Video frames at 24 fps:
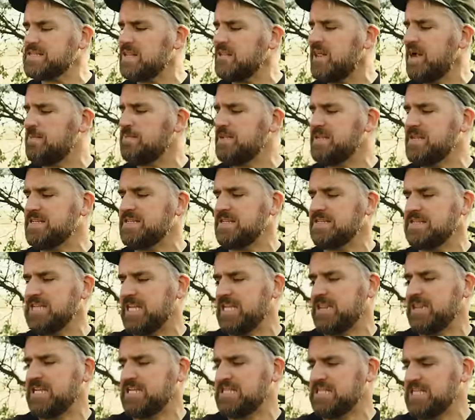this a lot because it's
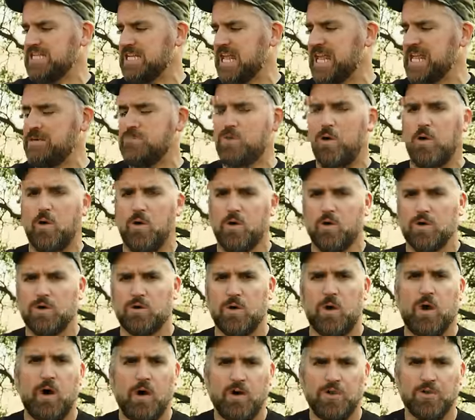like the same
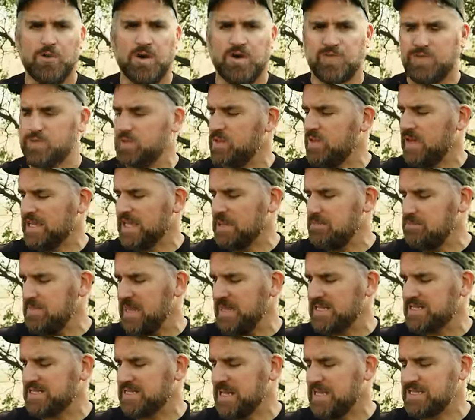order all the way through, like it
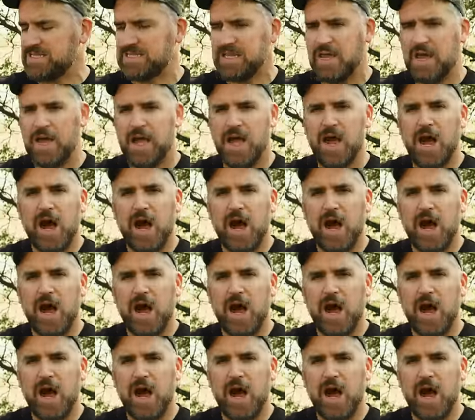makes sense.